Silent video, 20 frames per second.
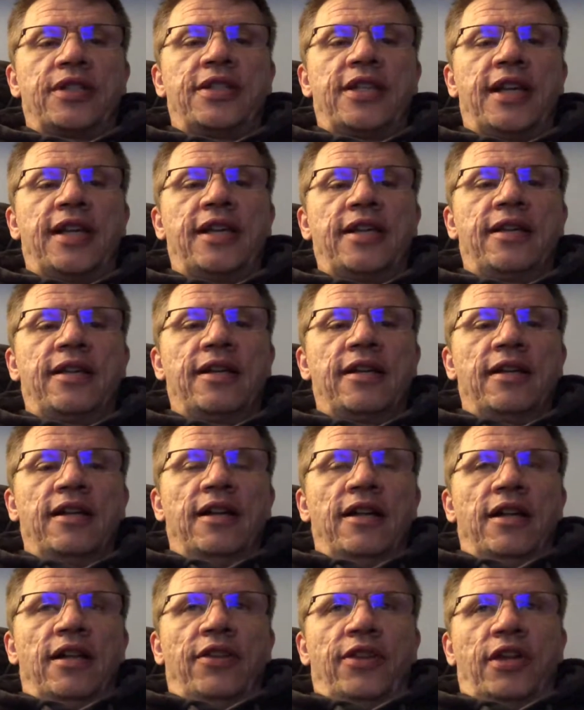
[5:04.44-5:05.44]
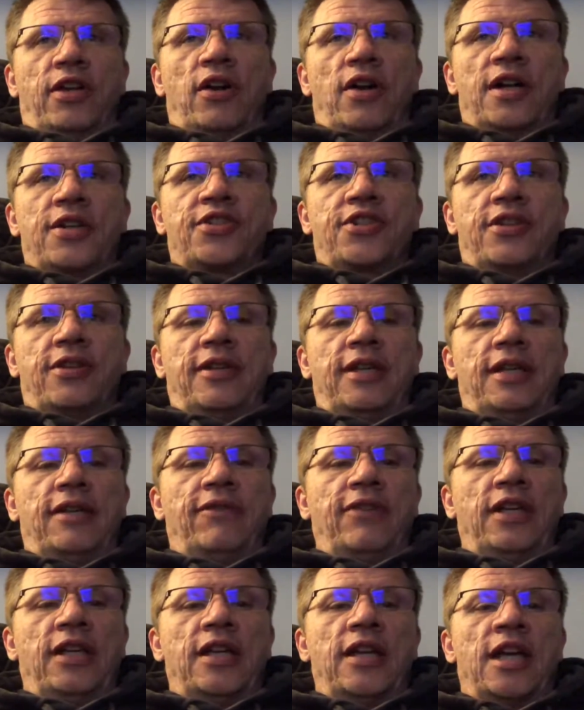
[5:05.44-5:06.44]
take the cost of
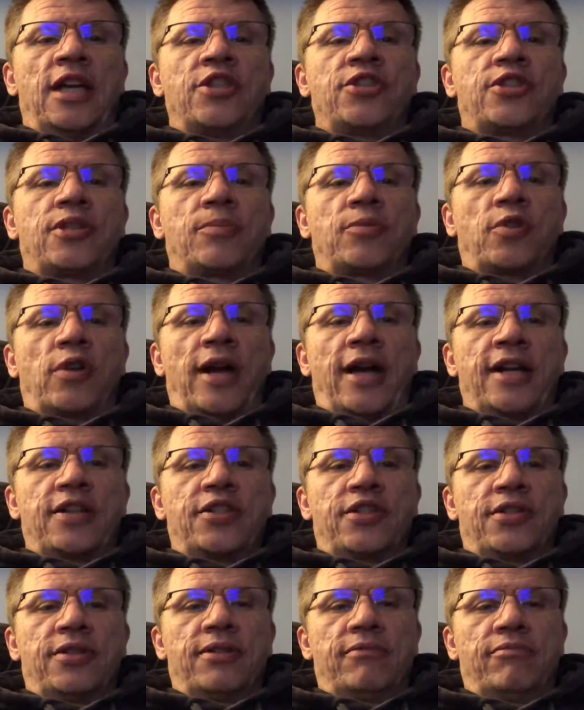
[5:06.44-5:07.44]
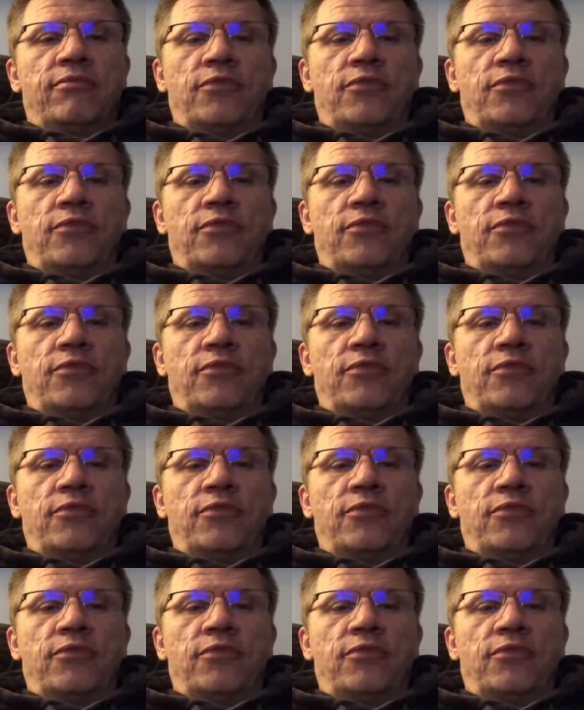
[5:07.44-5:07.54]
the EV and subtract